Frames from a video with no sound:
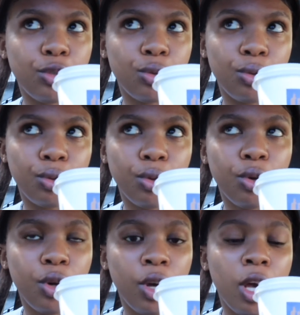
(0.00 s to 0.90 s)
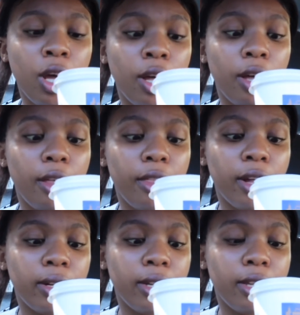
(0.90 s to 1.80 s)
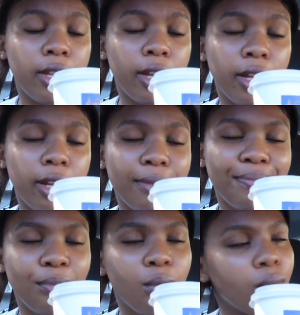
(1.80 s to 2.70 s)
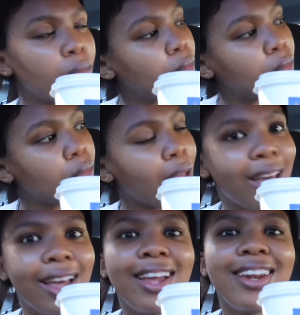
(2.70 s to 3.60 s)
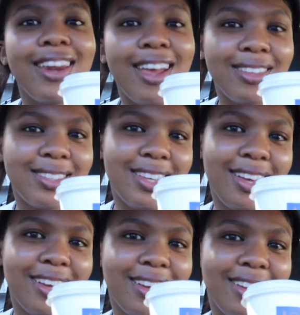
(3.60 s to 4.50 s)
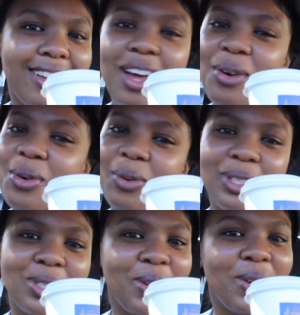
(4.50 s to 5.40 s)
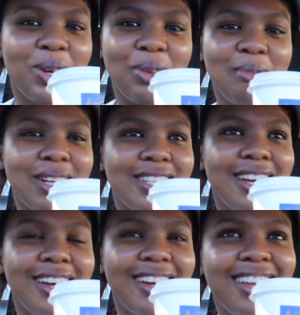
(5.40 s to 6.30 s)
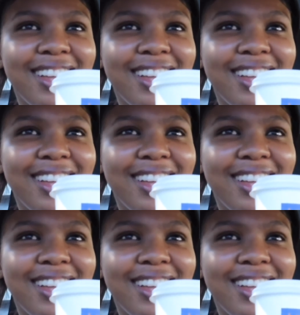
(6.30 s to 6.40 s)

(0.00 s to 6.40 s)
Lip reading: to the nail tech. I don't know what's going on with my tongue.